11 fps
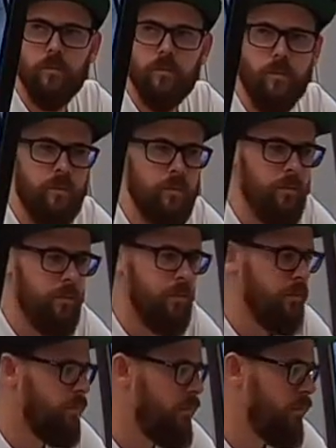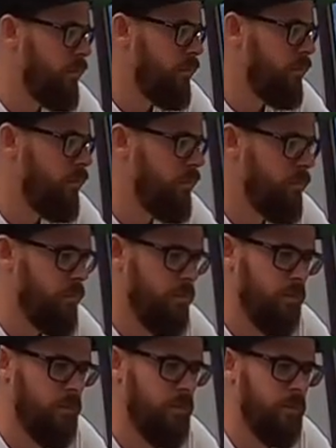
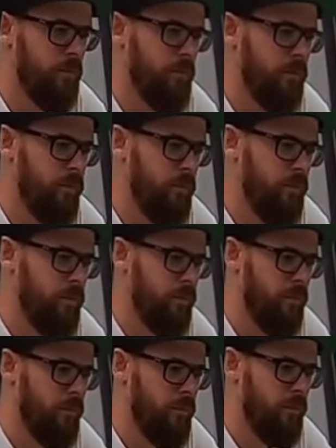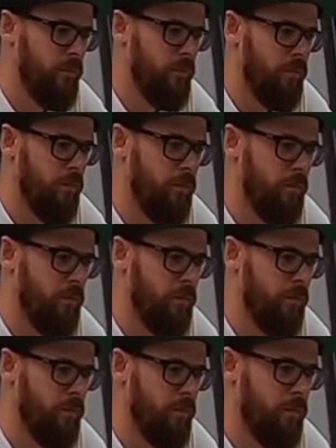
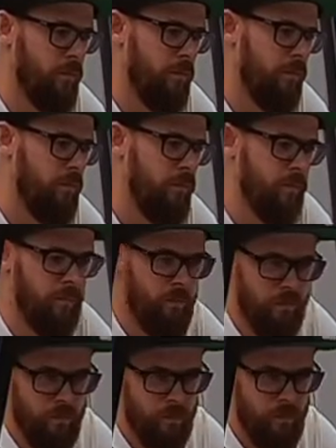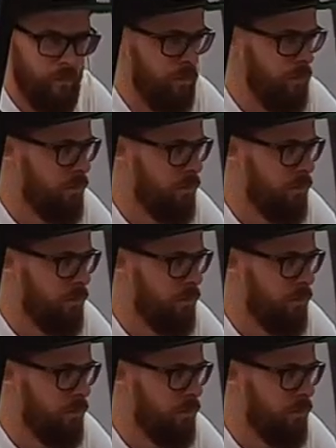No words are spoken by the person on screen.